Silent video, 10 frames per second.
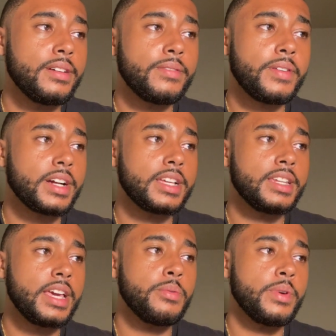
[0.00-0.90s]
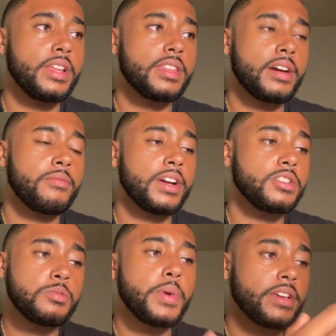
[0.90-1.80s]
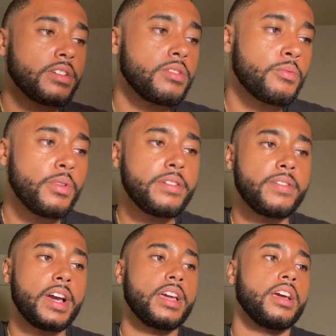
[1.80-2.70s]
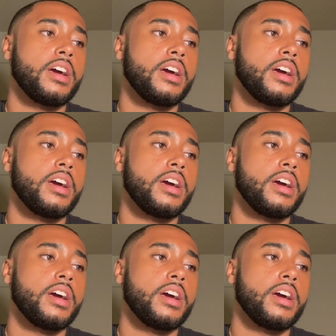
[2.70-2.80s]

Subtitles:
fucking Nate winning that fight just based on the Roy fight.